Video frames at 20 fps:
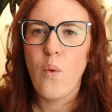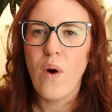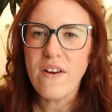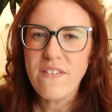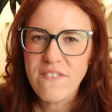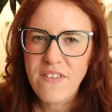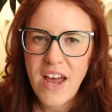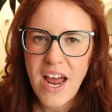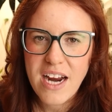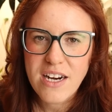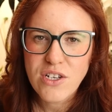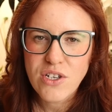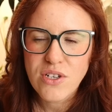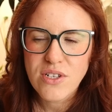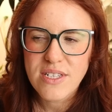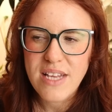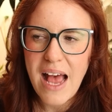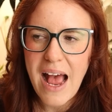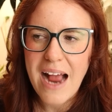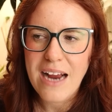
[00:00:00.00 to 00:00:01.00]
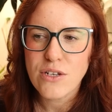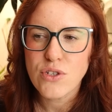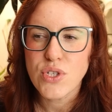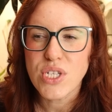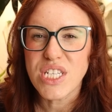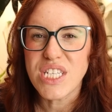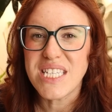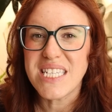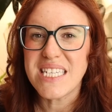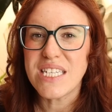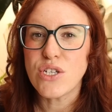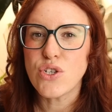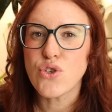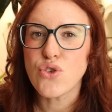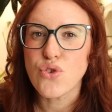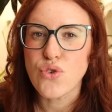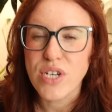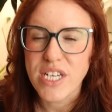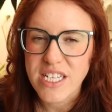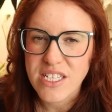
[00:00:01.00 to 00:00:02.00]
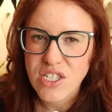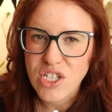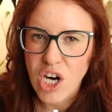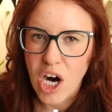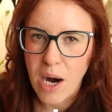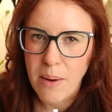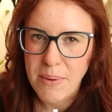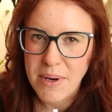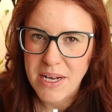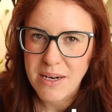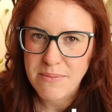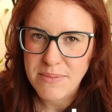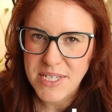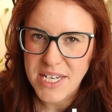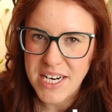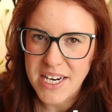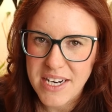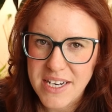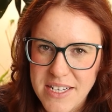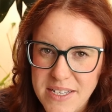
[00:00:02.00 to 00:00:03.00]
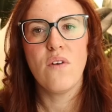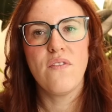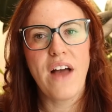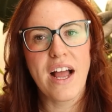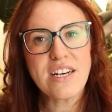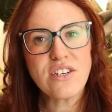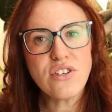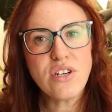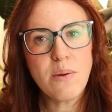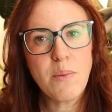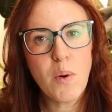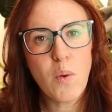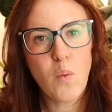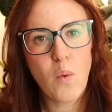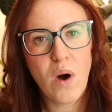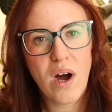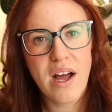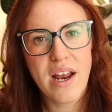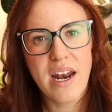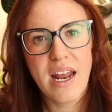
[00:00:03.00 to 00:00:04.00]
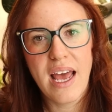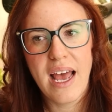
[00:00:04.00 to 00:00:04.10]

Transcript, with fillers: What factors actually decrease carbon uptake? Well, factor number one